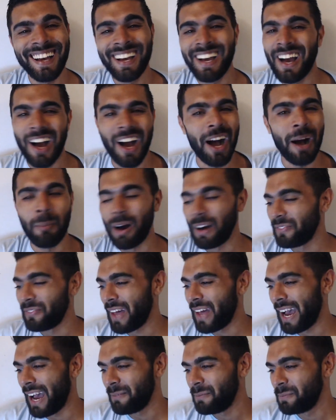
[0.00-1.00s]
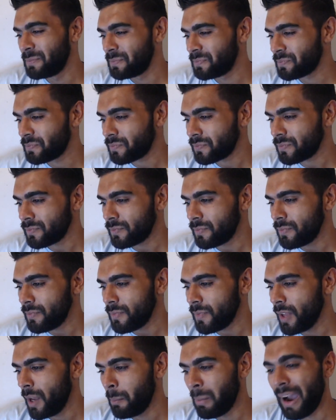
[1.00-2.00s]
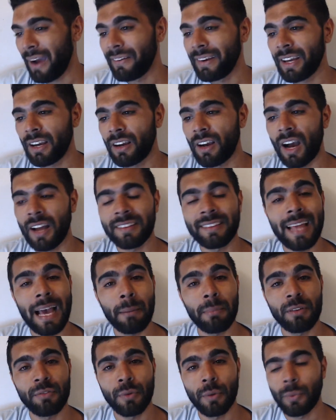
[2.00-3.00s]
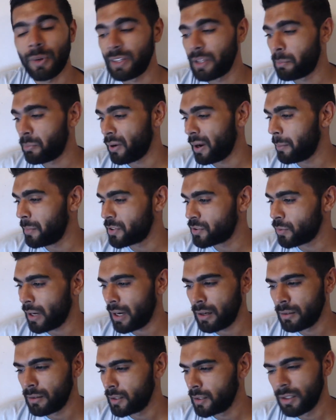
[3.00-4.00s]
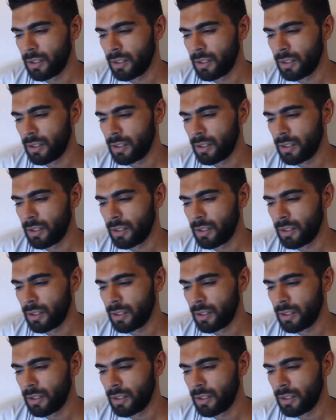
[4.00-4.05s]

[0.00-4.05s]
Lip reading: I'm on that. Apparently, I got a dab if we win the Prem as well.